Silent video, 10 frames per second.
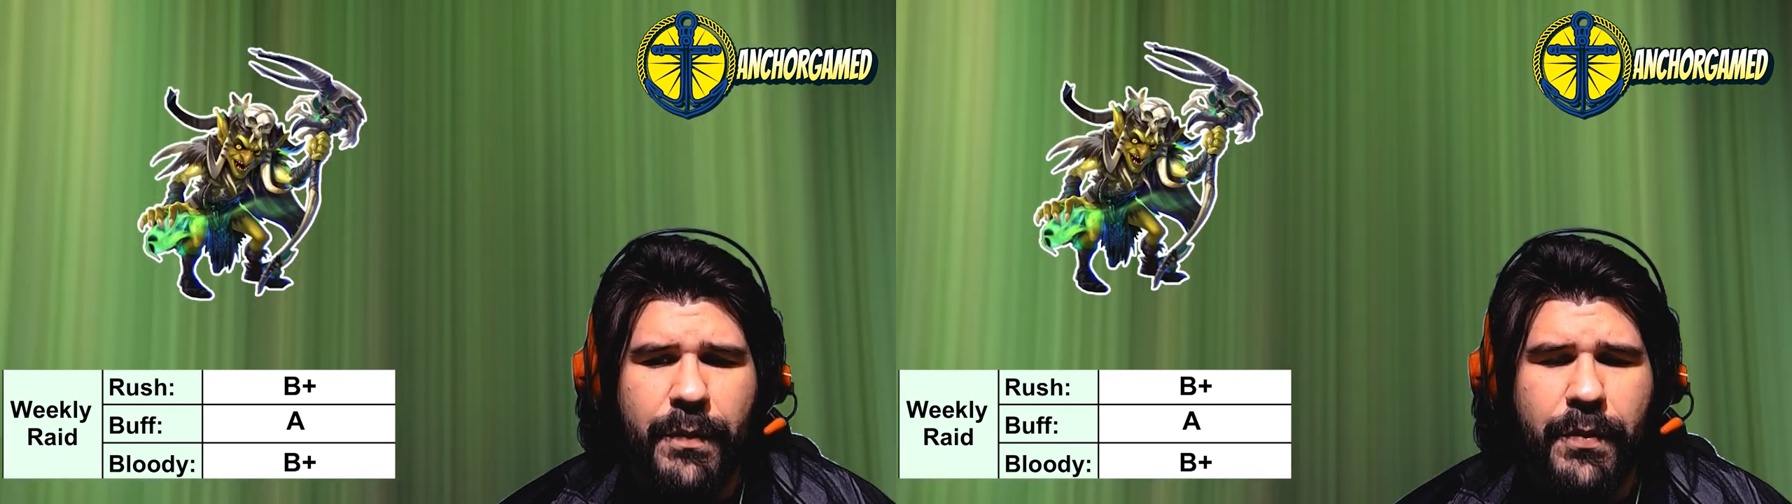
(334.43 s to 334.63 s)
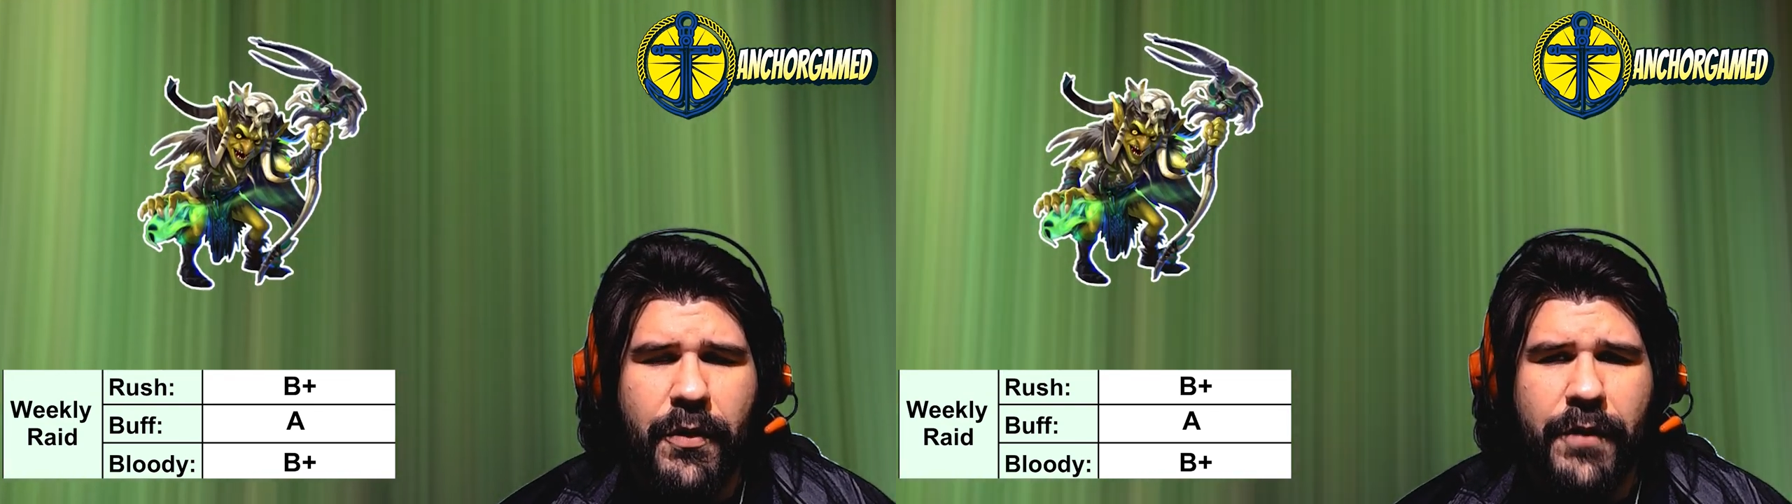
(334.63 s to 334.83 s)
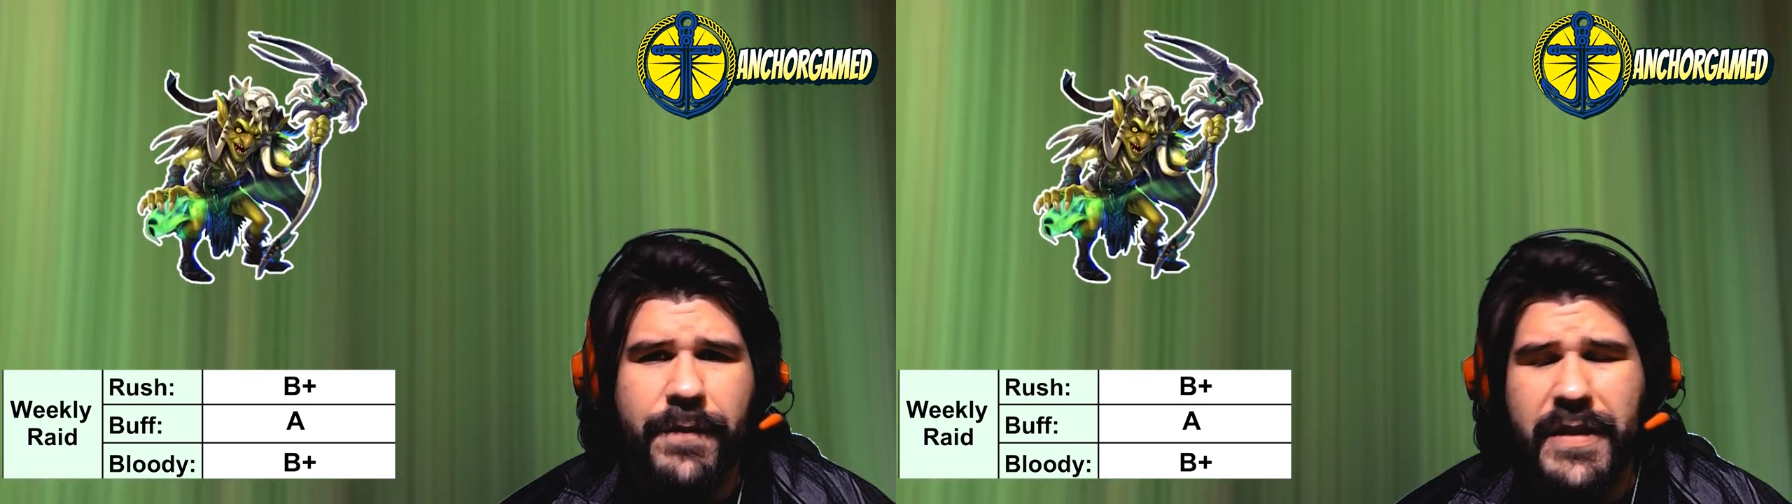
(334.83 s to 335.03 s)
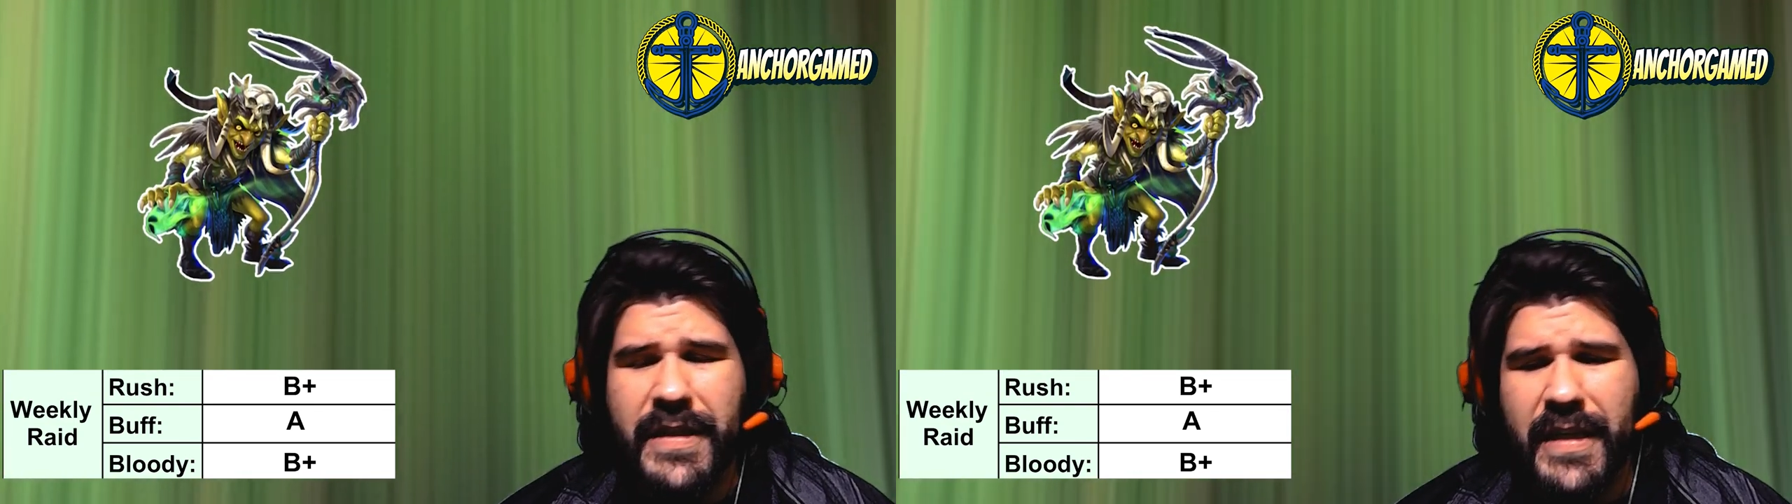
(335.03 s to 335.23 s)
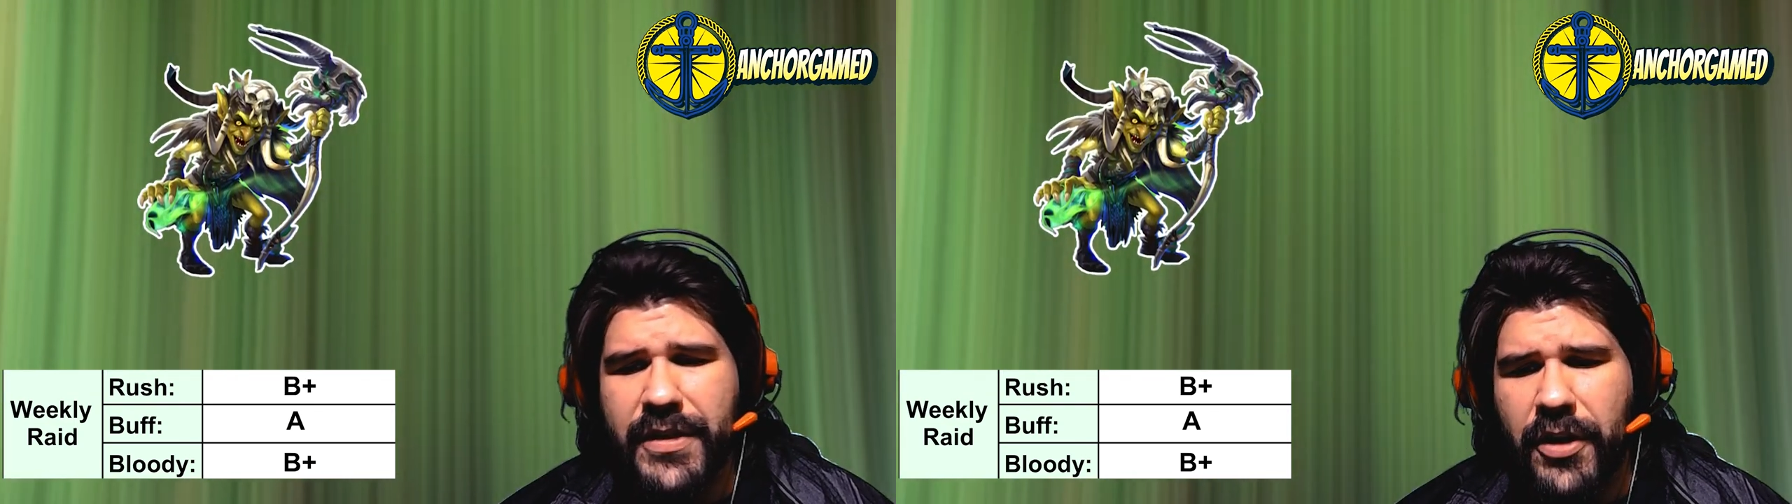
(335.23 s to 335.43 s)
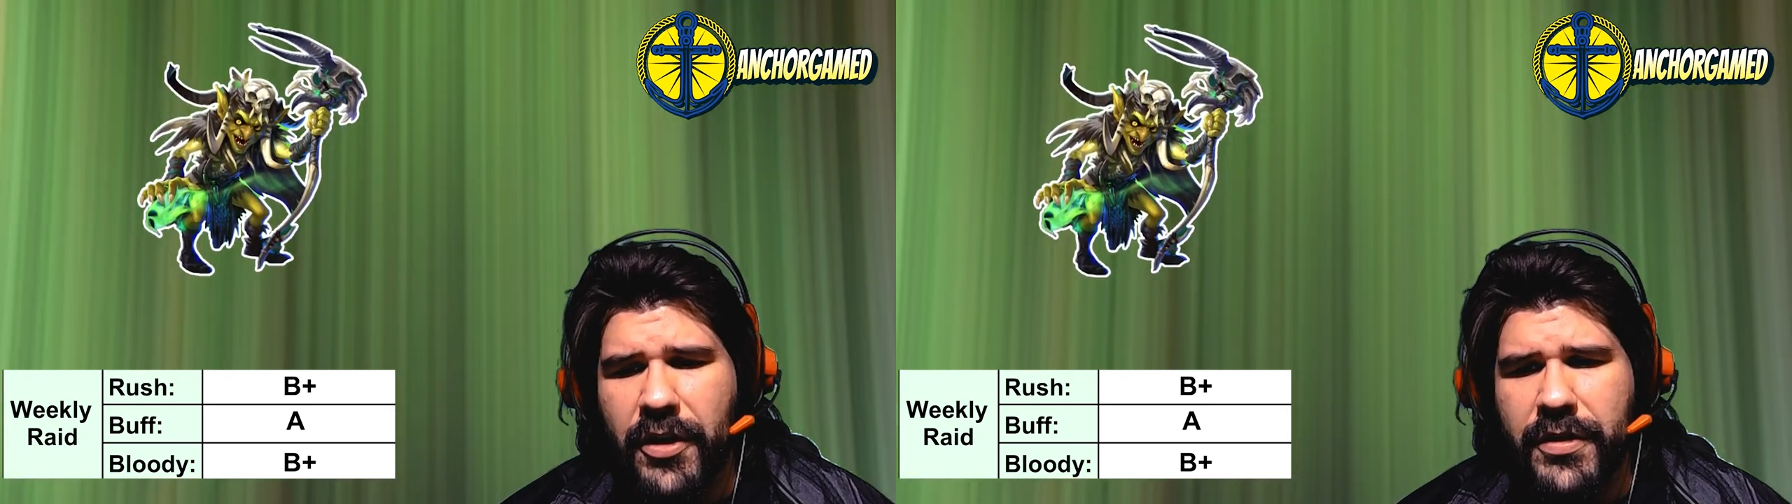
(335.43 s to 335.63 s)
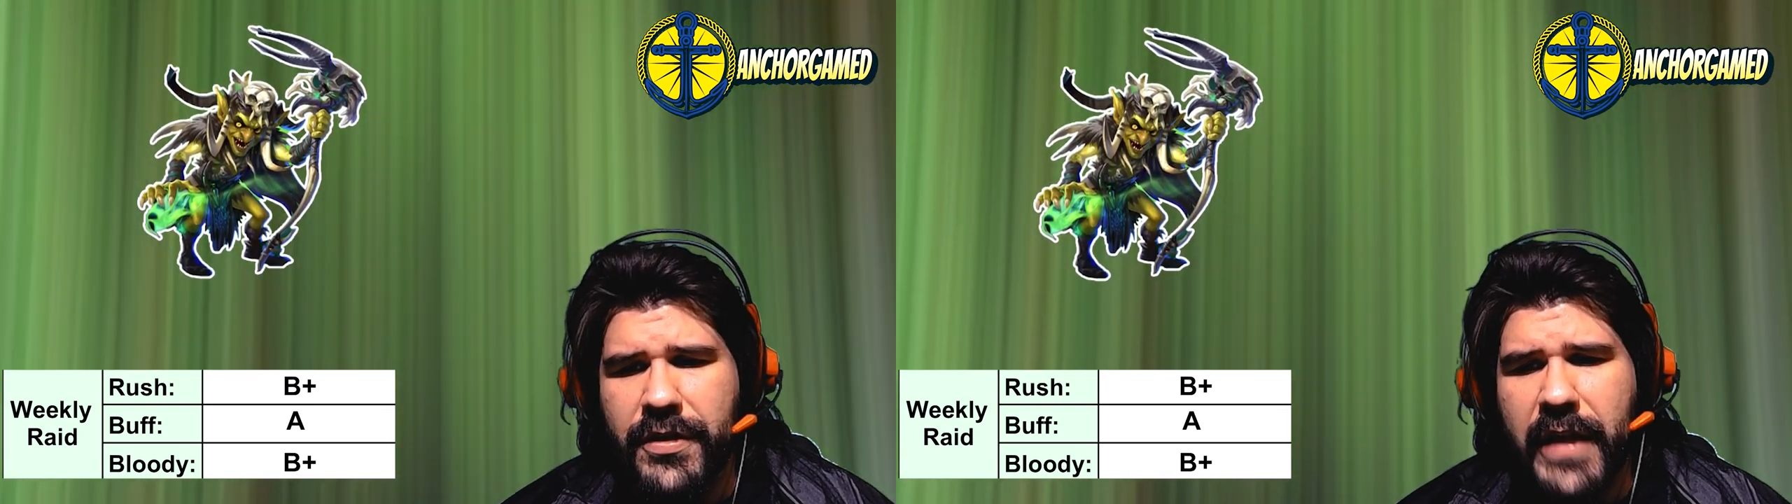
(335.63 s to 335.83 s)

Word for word: board for six turns.